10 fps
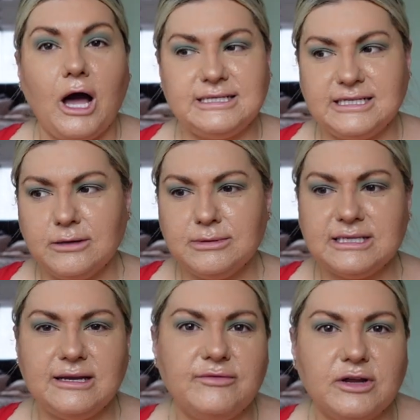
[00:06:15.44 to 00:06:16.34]
I
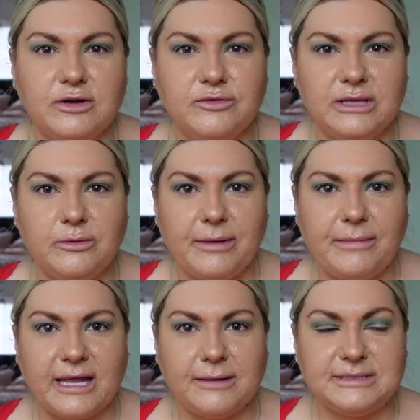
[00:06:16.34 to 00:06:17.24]
wasn't even going to really wear
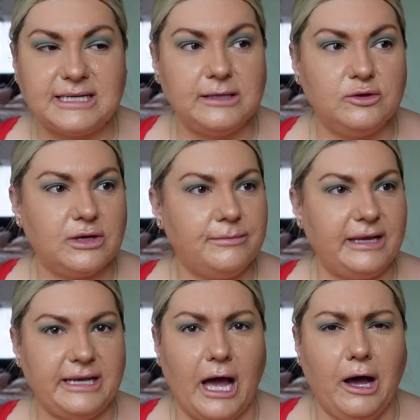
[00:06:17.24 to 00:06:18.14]
makeup today, and look at
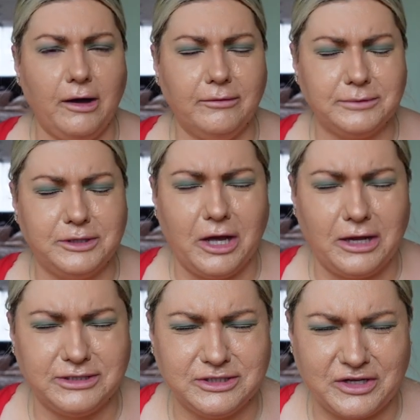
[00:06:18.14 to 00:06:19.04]
me now. I'm
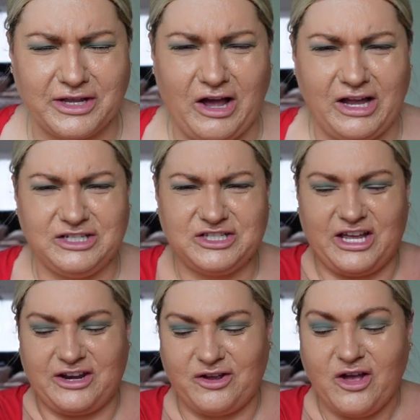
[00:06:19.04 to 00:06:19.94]
going to
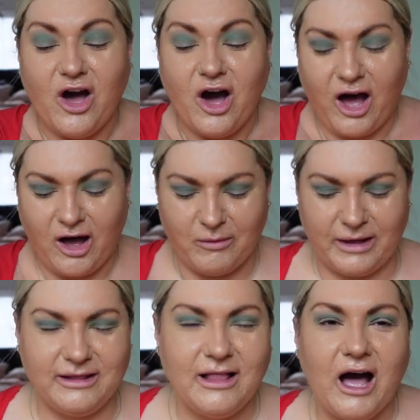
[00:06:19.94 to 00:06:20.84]
eyeshadow. Oh
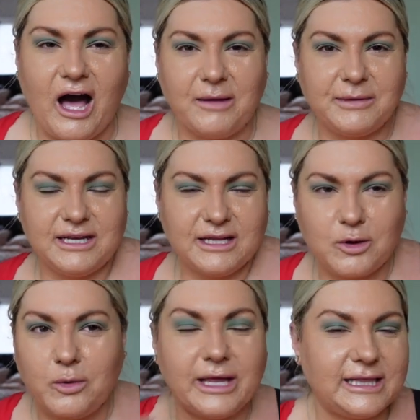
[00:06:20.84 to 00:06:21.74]
well, I'm going
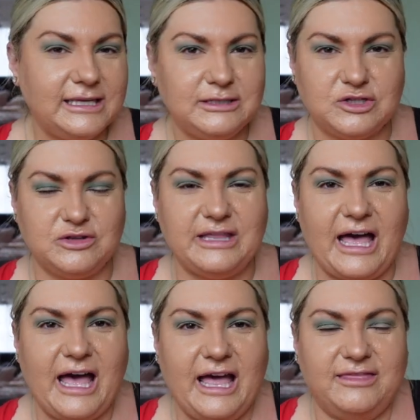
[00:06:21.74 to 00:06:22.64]
to quickly do
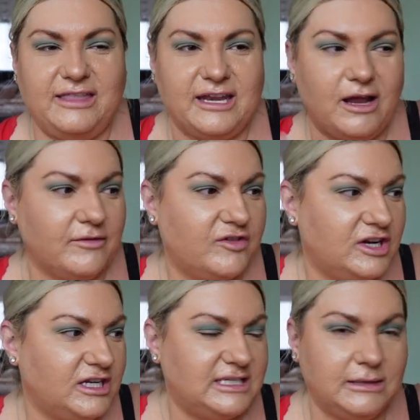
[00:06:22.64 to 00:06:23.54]
that, and then I've
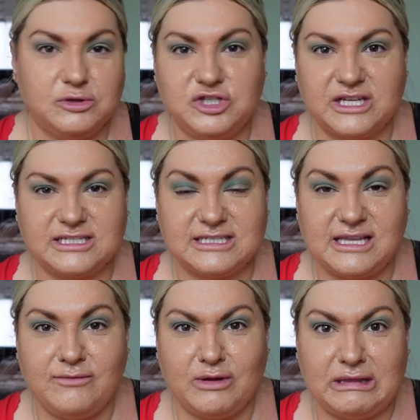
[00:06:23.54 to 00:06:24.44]
got to double check to
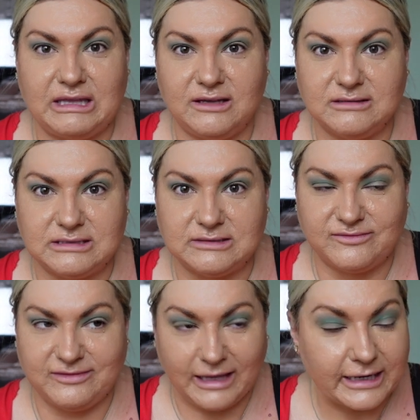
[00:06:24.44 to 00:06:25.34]
see if anything else is
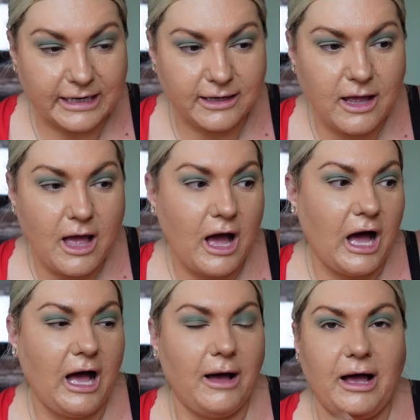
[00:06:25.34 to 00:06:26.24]
flooding.
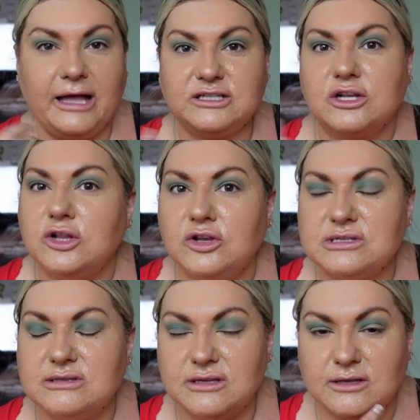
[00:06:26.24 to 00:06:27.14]
I had to
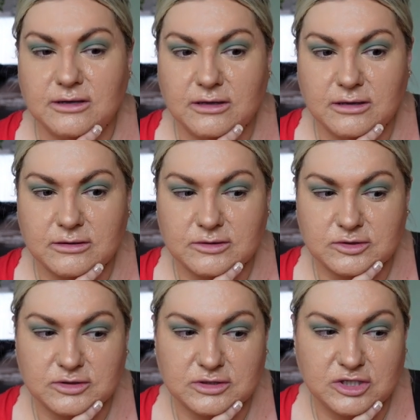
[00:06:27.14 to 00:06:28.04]
close the
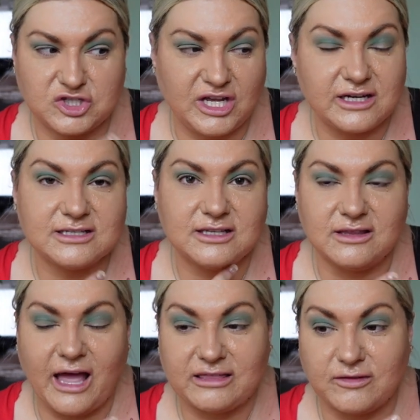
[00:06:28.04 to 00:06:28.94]
shutters
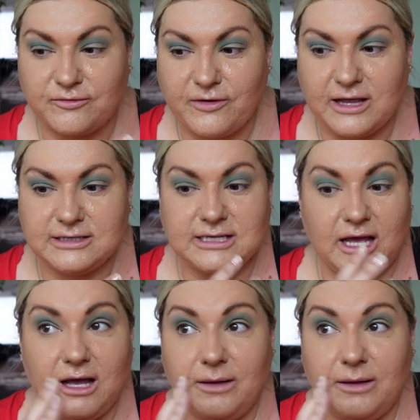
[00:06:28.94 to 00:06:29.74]
at the front.